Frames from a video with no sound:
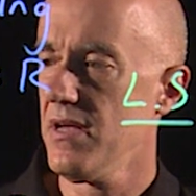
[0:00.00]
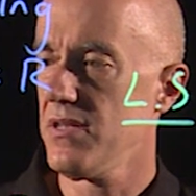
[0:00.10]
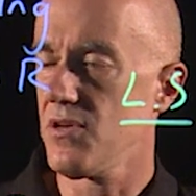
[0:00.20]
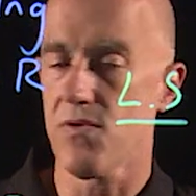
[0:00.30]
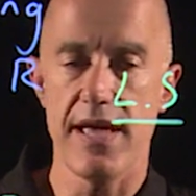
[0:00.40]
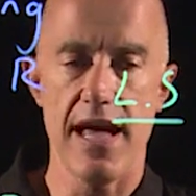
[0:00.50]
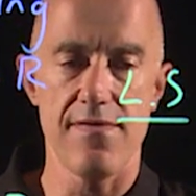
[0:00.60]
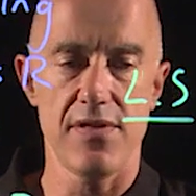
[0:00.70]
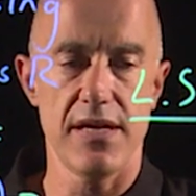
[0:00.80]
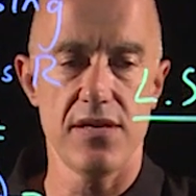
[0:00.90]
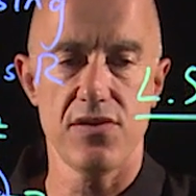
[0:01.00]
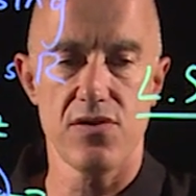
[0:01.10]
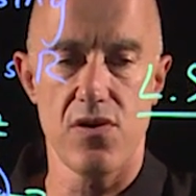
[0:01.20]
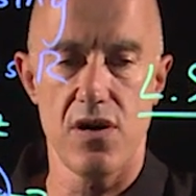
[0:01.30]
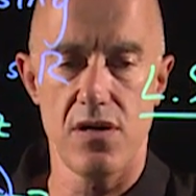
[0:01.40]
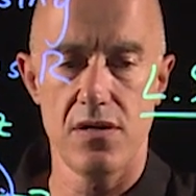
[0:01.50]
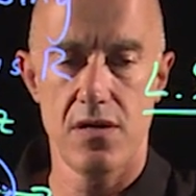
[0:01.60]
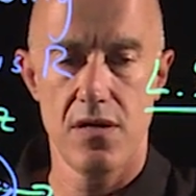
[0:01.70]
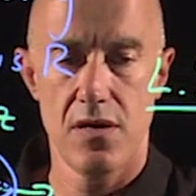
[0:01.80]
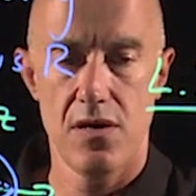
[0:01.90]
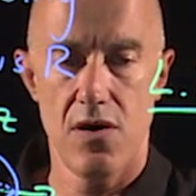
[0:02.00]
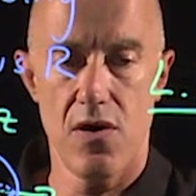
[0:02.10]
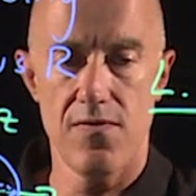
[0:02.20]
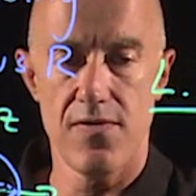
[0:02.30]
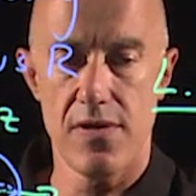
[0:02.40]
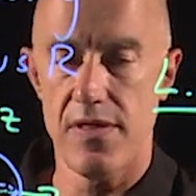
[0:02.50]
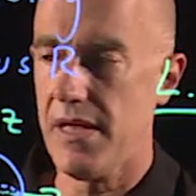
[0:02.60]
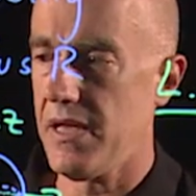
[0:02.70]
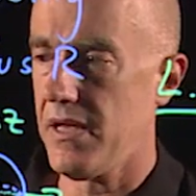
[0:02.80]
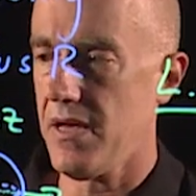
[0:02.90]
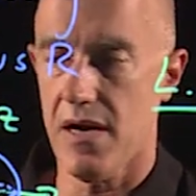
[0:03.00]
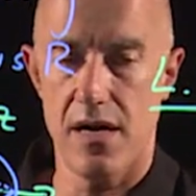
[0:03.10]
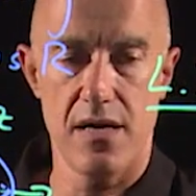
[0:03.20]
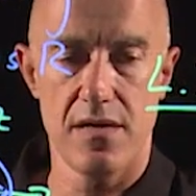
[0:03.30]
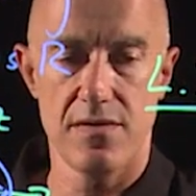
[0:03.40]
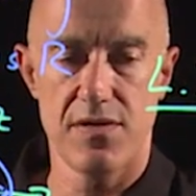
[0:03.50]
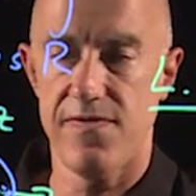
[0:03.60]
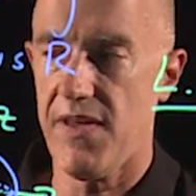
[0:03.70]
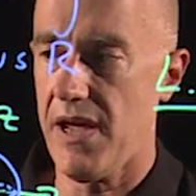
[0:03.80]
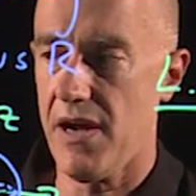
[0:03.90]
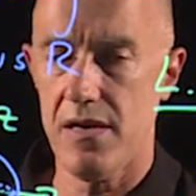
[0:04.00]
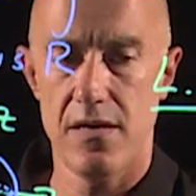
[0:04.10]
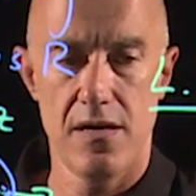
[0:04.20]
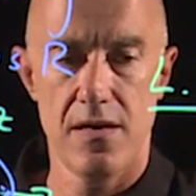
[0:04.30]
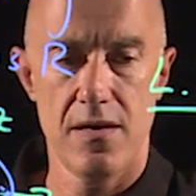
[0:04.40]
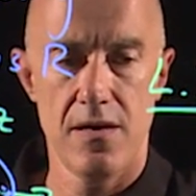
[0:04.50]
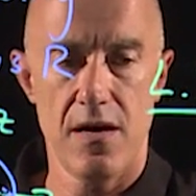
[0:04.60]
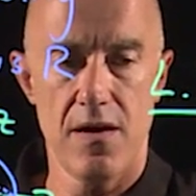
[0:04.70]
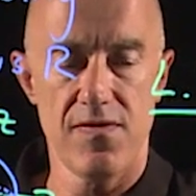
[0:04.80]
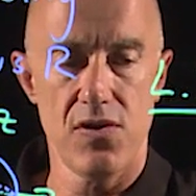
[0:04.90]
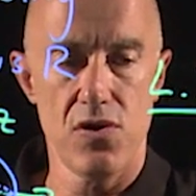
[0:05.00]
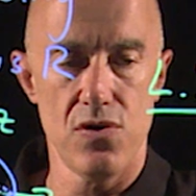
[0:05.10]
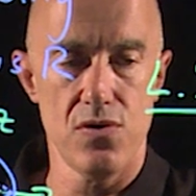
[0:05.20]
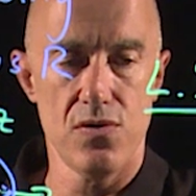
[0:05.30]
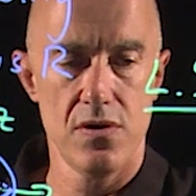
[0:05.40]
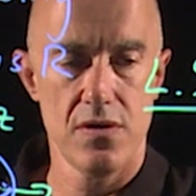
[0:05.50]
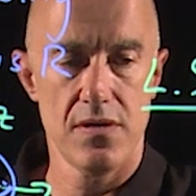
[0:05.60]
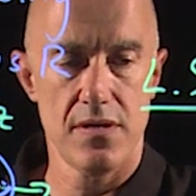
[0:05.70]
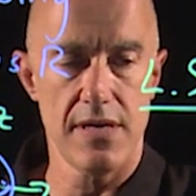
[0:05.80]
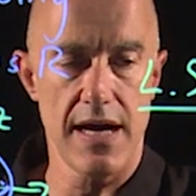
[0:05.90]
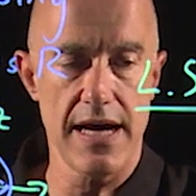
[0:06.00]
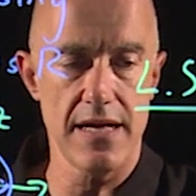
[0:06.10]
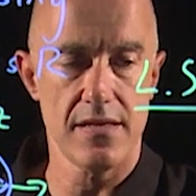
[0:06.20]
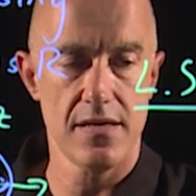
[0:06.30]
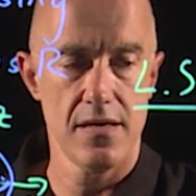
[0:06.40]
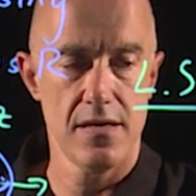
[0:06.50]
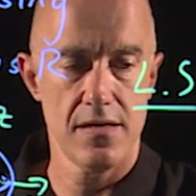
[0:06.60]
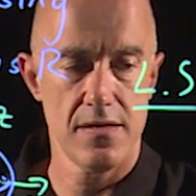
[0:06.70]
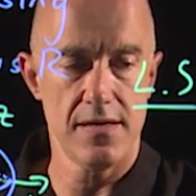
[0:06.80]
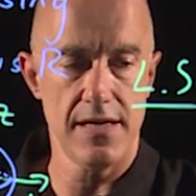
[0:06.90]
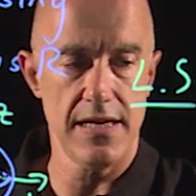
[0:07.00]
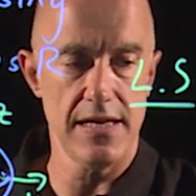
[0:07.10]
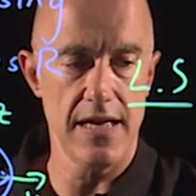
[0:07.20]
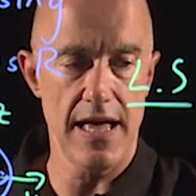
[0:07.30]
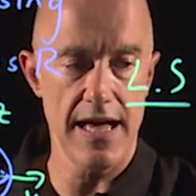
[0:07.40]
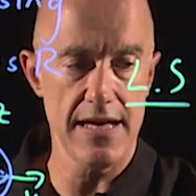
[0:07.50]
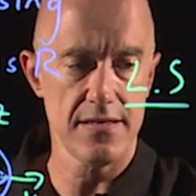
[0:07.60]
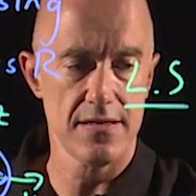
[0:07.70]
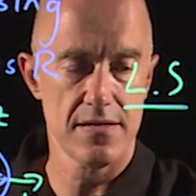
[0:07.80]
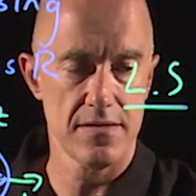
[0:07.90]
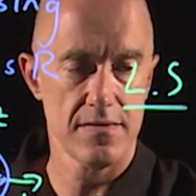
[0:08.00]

So we have the integral over the uh, sphere of u dot ds.